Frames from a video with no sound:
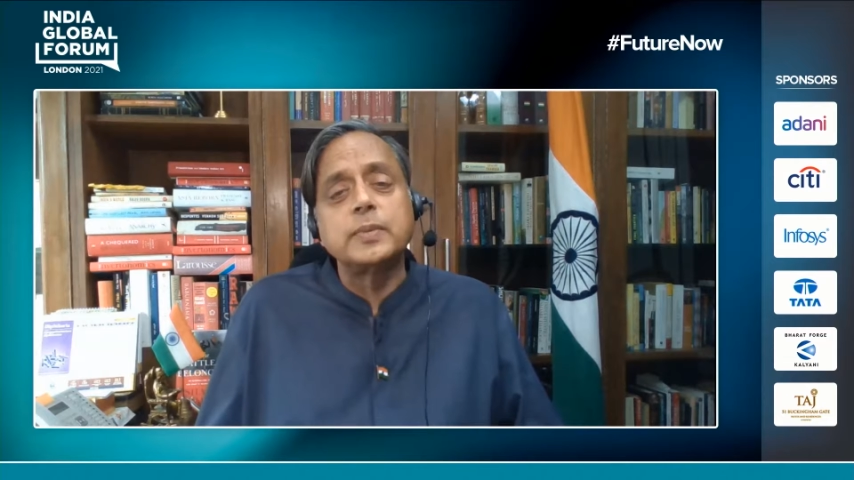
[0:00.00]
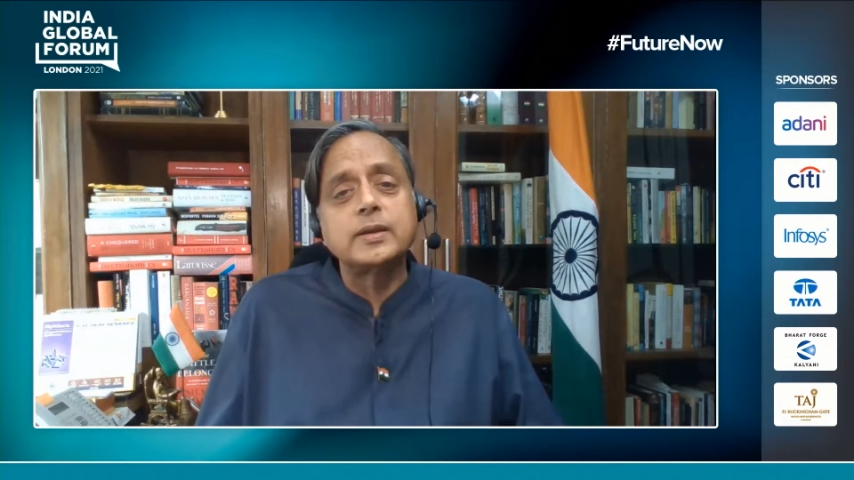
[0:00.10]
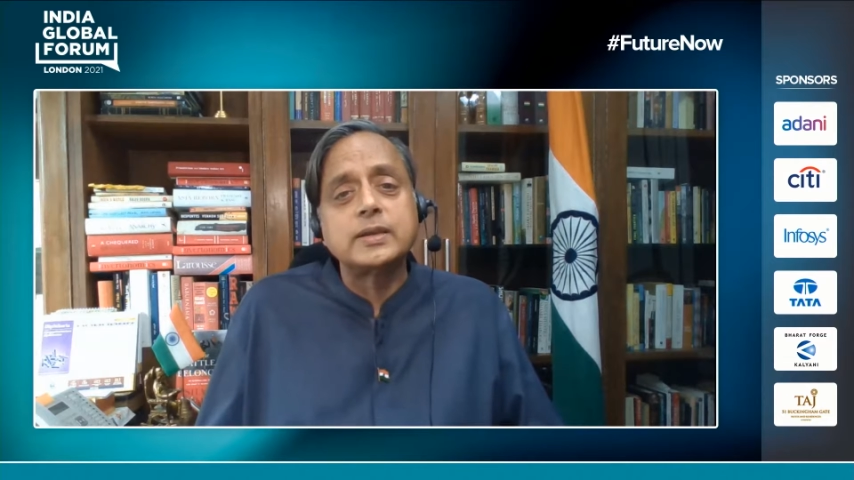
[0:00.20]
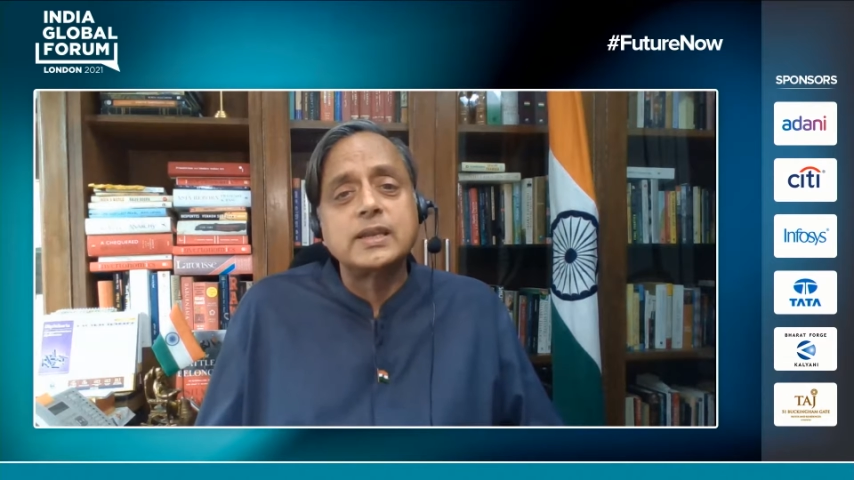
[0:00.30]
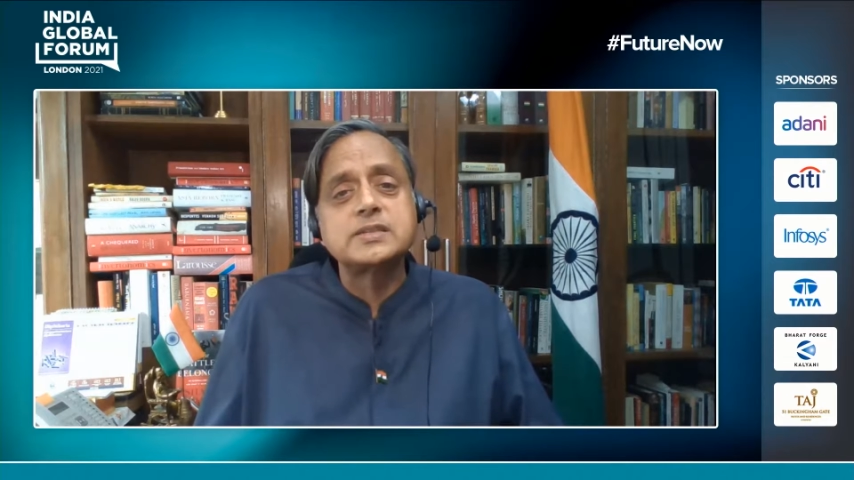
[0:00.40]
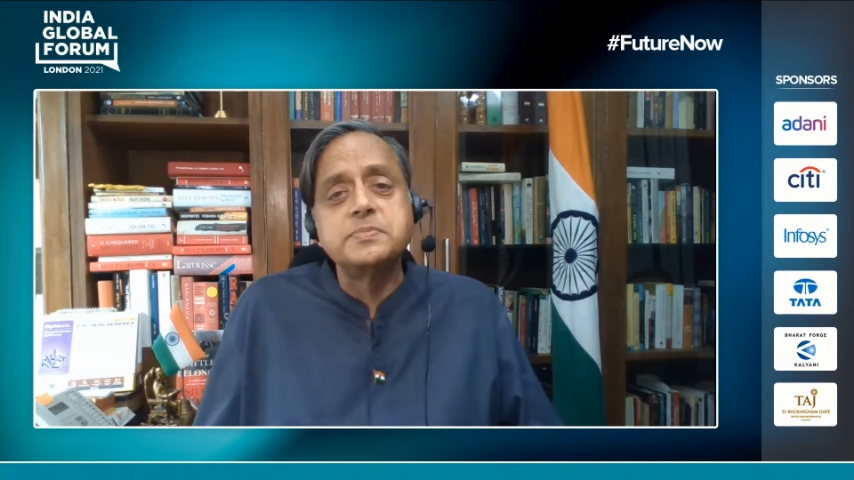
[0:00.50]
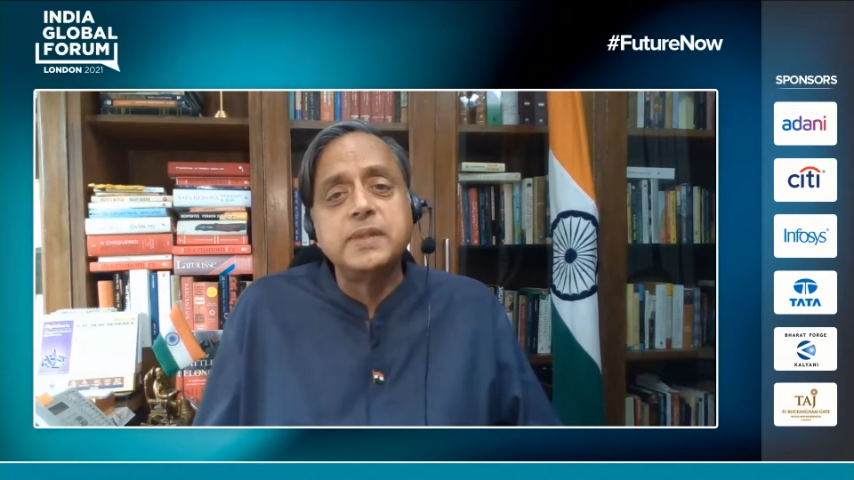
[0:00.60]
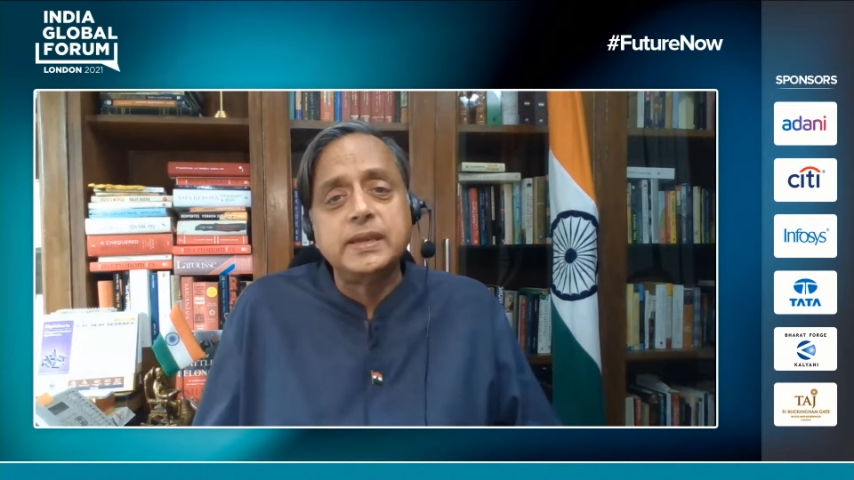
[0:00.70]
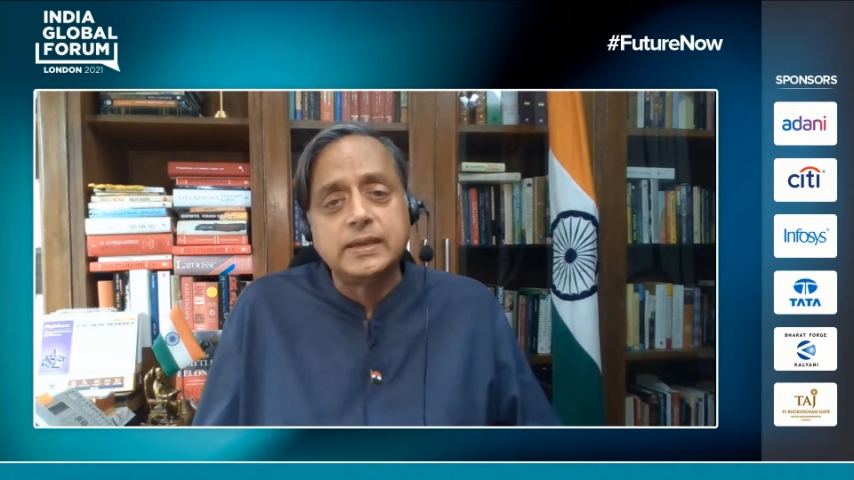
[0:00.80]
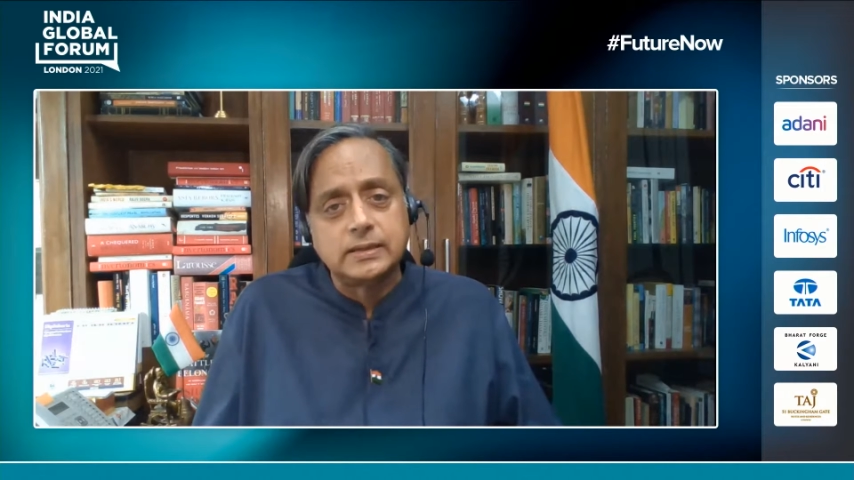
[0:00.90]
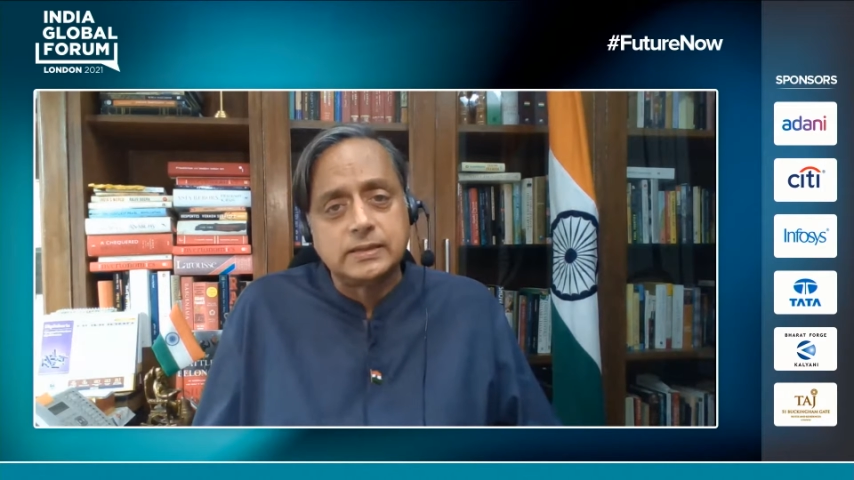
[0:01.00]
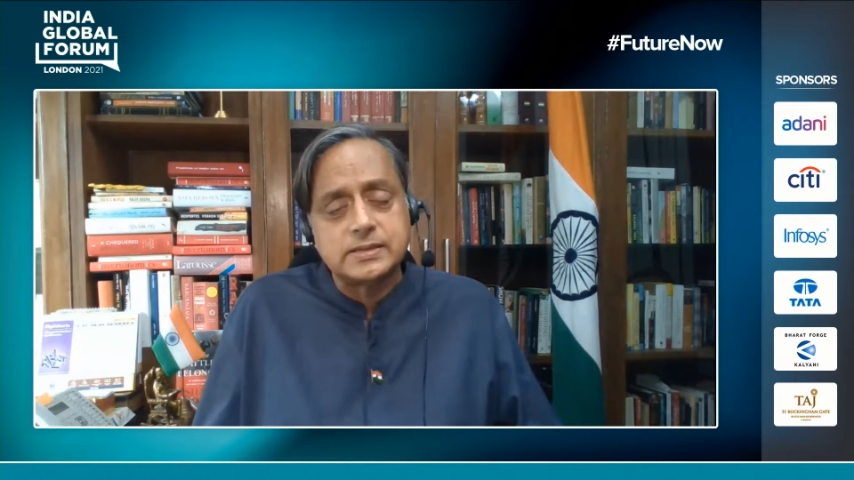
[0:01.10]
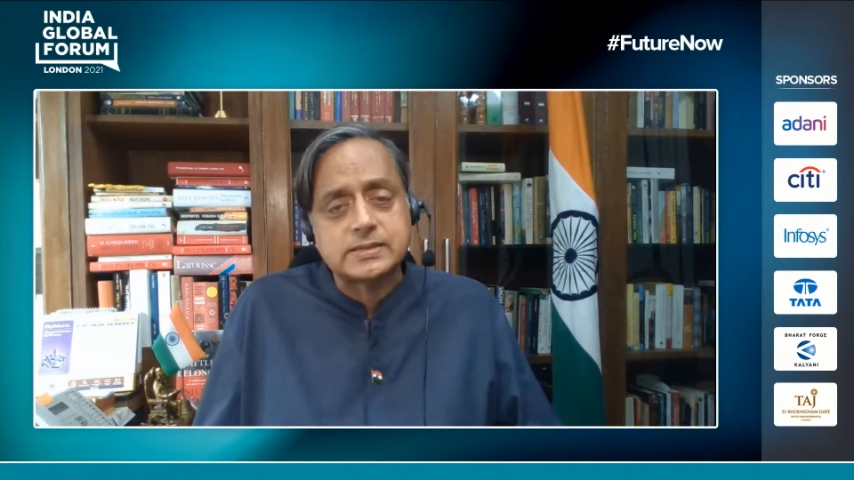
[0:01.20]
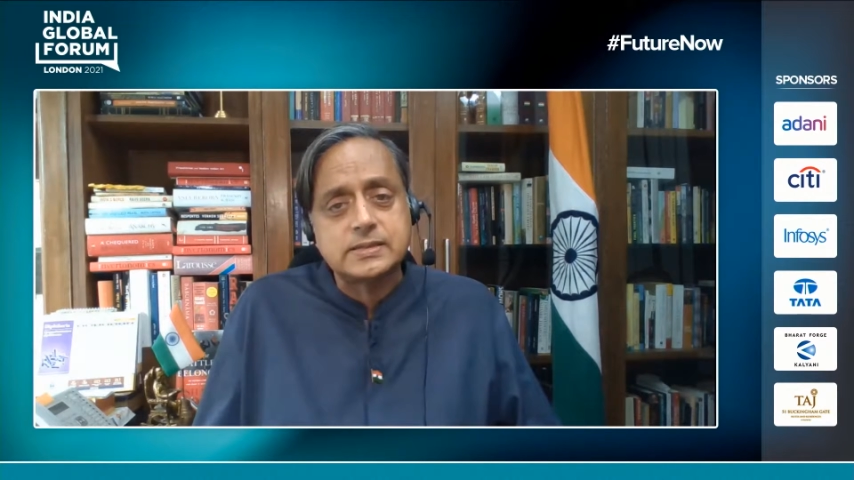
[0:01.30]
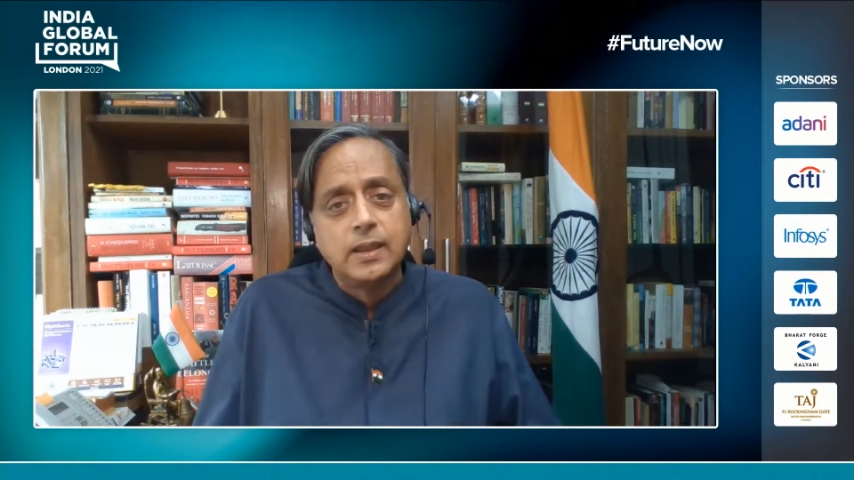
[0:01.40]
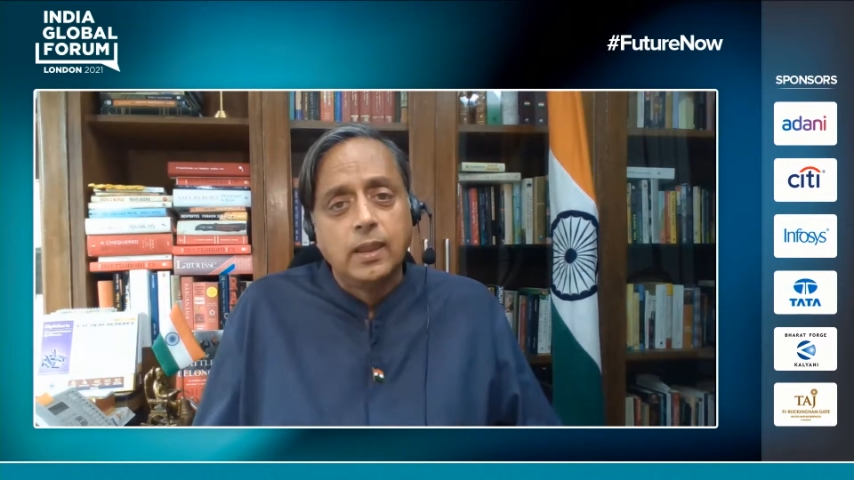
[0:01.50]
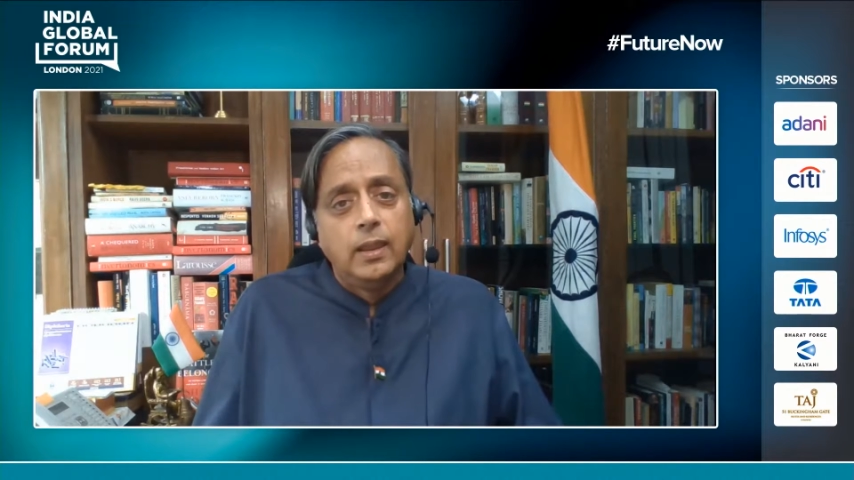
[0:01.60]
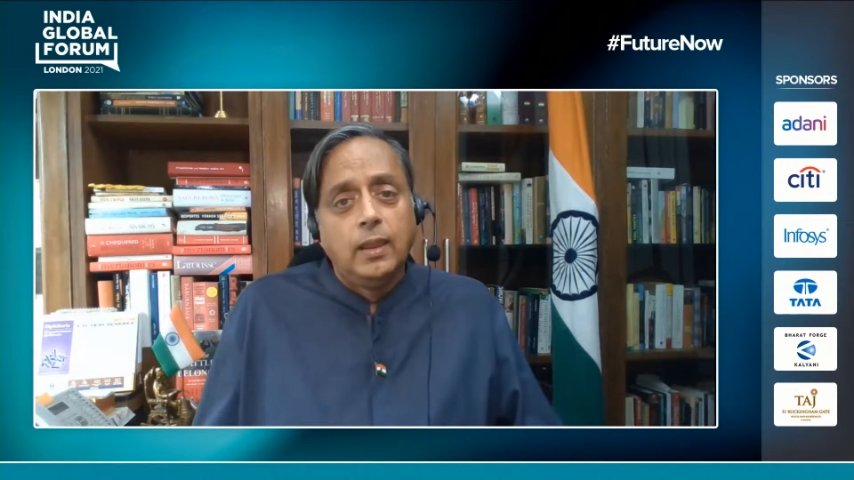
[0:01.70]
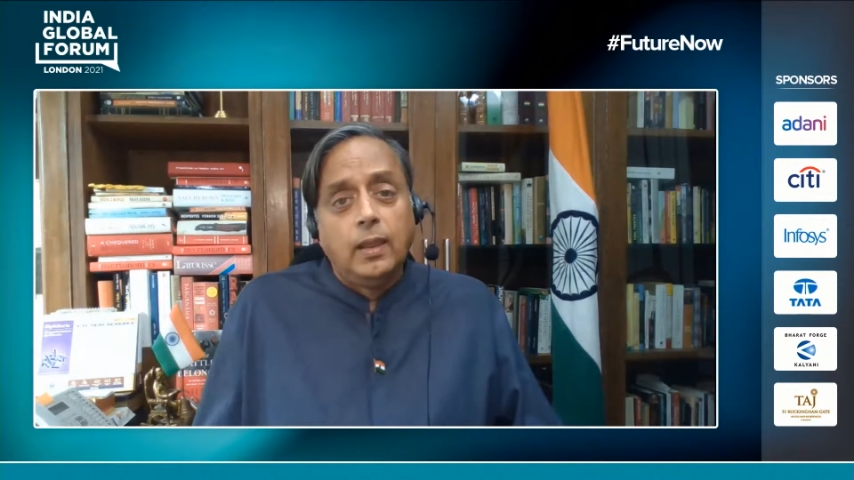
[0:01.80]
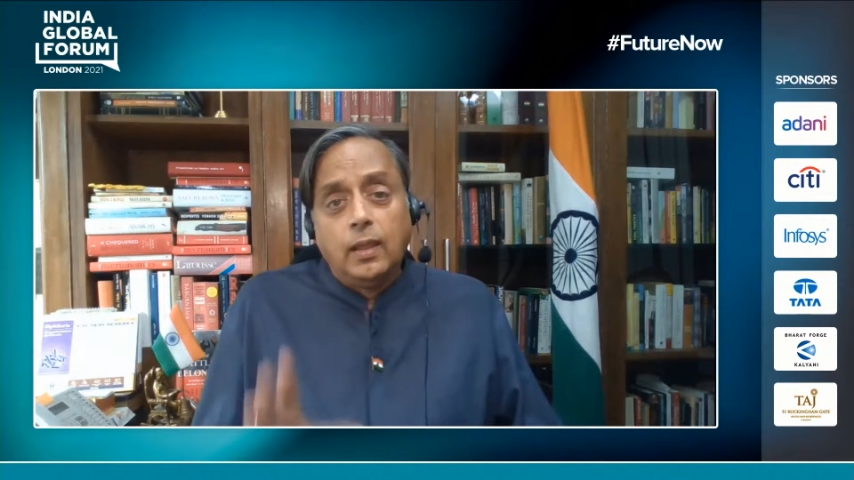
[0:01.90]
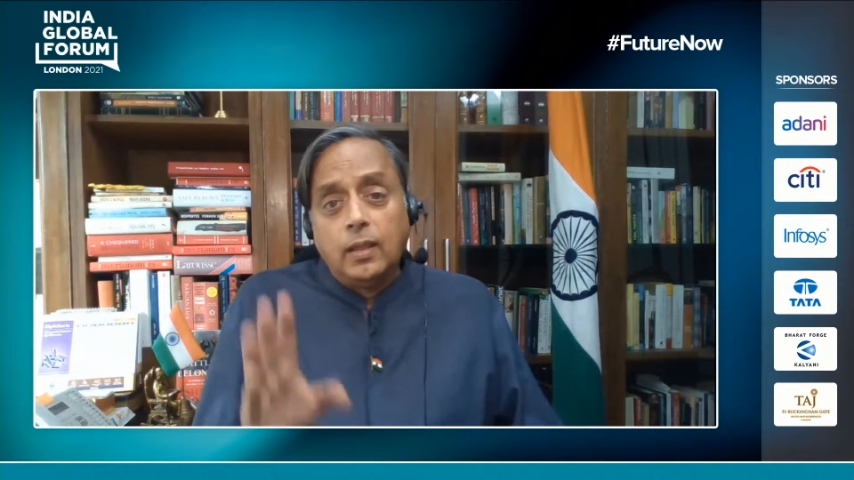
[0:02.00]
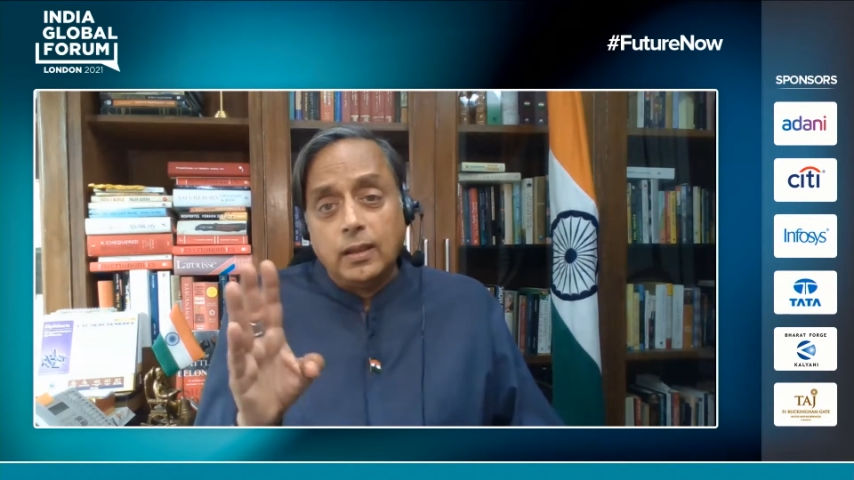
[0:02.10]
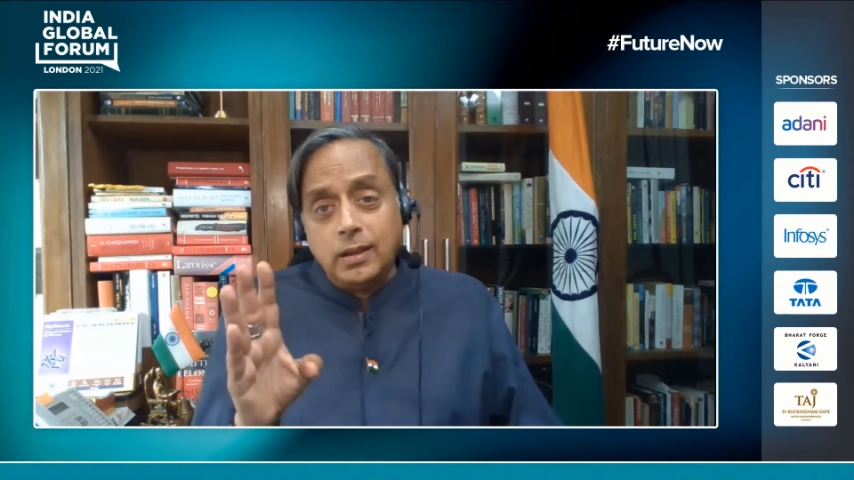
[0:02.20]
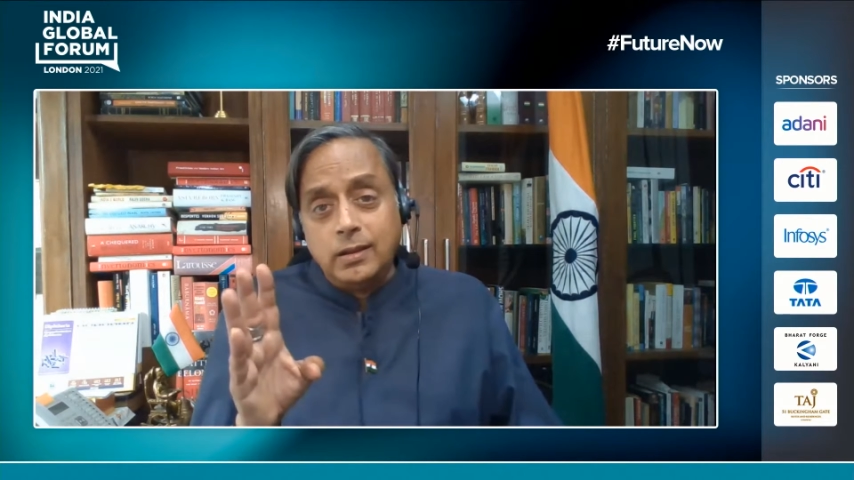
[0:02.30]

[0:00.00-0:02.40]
about is meaningless